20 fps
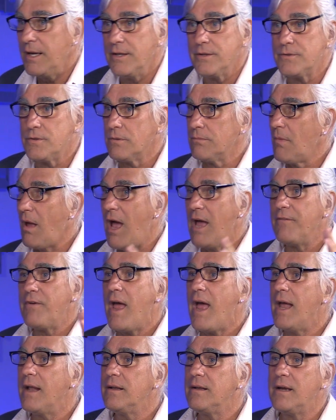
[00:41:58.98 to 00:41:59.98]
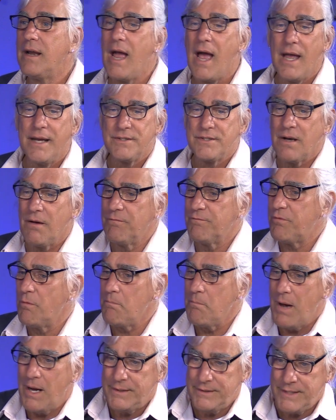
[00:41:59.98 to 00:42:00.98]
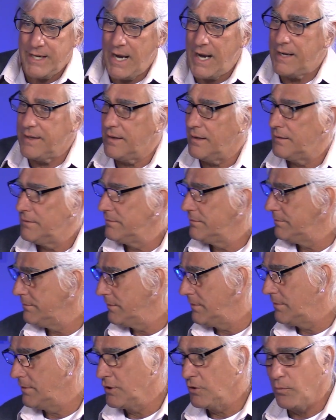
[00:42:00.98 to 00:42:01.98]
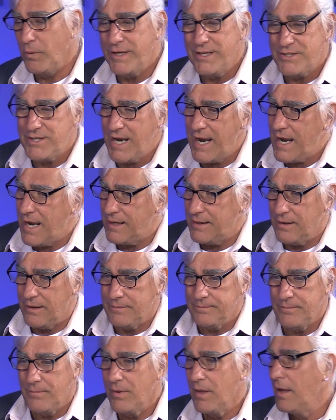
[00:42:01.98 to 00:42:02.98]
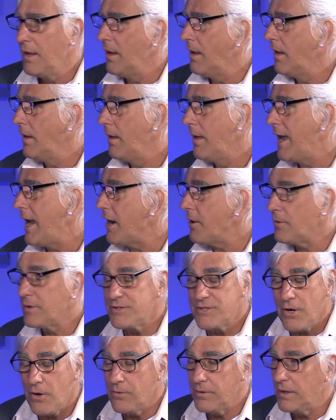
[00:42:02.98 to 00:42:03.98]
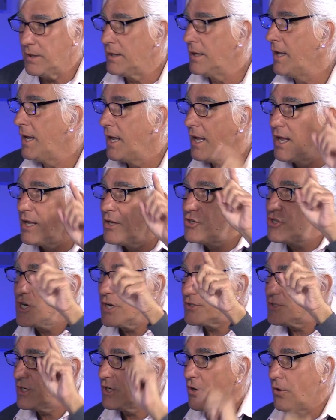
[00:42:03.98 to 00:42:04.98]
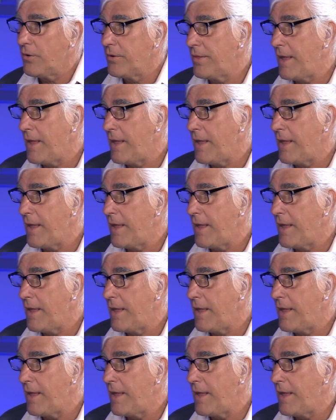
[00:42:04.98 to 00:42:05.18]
is, I've had guys come from Montana, Louisiana, Arizona, just to go